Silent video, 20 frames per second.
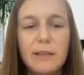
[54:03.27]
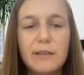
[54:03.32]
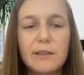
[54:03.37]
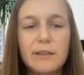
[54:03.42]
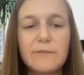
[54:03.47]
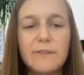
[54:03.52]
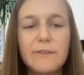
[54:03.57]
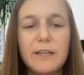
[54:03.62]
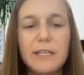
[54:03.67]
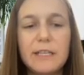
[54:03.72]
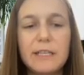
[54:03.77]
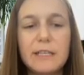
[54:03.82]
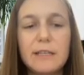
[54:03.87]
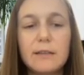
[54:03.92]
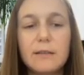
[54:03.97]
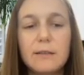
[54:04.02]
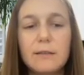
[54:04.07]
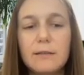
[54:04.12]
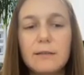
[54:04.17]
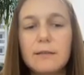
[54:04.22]
interface
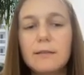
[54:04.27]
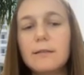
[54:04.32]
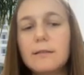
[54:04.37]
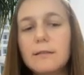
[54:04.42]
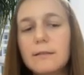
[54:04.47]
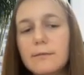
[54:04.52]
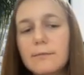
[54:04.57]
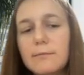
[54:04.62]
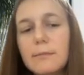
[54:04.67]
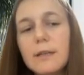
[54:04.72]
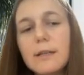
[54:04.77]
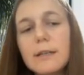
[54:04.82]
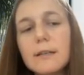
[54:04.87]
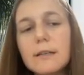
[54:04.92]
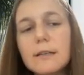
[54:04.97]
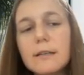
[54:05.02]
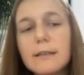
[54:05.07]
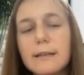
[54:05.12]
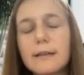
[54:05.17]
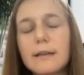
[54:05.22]
and
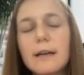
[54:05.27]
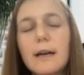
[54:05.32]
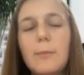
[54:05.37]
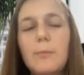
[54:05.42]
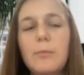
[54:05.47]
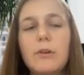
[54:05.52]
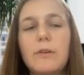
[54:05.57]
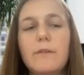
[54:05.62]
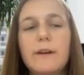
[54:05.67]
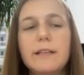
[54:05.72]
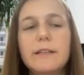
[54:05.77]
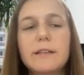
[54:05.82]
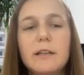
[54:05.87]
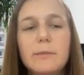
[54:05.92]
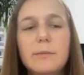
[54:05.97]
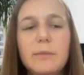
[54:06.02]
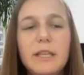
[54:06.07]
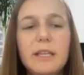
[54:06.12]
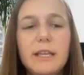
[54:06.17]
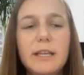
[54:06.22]
there are a couple of other
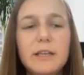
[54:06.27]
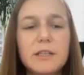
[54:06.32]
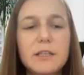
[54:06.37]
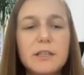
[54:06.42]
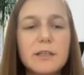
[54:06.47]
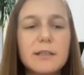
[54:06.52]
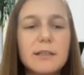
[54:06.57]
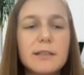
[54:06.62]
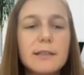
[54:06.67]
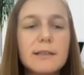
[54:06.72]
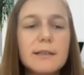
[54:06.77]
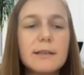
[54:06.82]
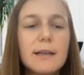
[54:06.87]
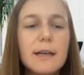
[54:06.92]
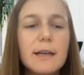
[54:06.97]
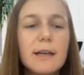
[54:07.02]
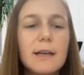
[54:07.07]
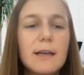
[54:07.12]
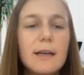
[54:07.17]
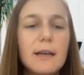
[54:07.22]
limitations
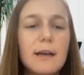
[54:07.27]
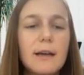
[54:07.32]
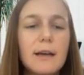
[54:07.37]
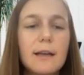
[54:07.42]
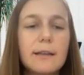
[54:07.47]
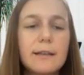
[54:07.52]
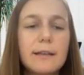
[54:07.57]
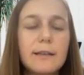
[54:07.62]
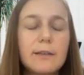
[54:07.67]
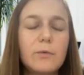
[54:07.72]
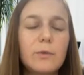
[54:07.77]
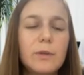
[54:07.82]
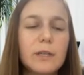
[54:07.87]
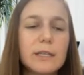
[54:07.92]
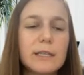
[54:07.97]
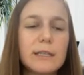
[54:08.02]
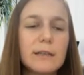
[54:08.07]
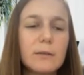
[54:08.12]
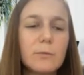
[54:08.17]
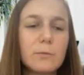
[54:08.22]
that we
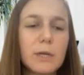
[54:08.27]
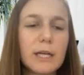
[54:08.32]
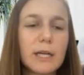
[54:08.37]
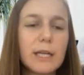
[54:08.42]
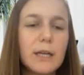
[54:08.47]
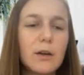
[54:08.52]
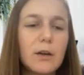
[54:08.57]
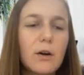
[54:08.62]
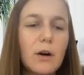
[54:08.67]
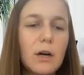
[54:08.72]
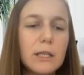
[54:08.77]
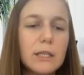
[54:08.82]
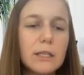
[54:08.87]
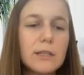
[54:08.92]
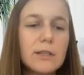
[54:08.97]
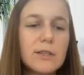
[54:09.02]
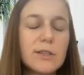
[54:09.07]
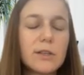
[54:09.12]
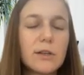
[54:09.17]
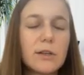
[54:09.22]
are still working
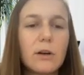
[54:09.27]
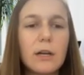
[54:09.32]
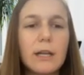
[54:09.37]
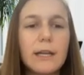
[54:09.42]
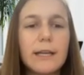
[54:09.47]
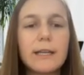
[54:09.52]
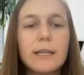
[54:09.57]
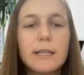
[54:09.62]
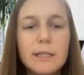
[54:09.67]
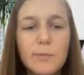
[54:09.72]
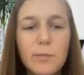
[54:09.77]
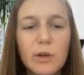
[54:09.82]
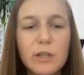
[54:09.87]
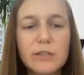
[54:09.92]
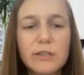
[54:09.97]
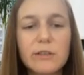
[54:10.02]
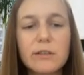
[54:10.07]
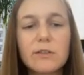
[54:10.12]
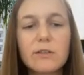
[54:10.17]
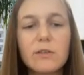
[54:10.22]
on. So like it's
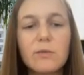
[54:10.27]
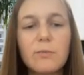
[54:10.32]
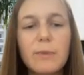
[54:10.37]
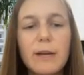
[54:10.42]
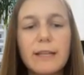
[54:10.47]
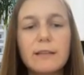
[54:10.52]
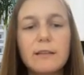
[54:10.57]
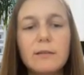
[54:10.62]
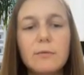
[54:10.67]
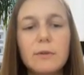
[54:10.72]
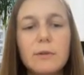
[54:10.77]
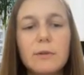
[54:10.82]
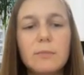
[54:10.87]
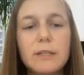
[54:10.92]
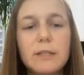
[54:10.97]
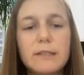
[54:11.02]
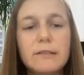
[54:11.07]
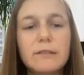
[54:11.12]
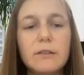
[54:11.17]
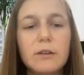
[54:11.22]
Postgres compatible,
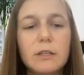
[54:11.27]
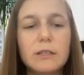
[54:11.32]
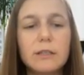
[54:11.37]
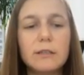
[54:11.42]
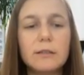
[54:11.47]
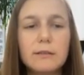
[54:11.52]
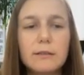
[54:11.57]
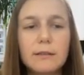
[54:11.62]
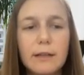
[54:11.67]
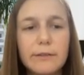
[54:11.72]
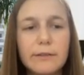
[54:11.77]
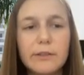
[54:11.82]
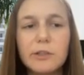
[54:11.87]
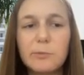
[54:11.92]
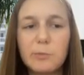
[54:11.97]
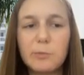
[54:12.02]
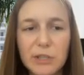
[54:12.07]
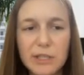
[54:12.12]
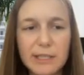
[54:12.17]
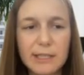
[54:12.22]
but not
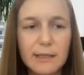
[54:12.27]
100%.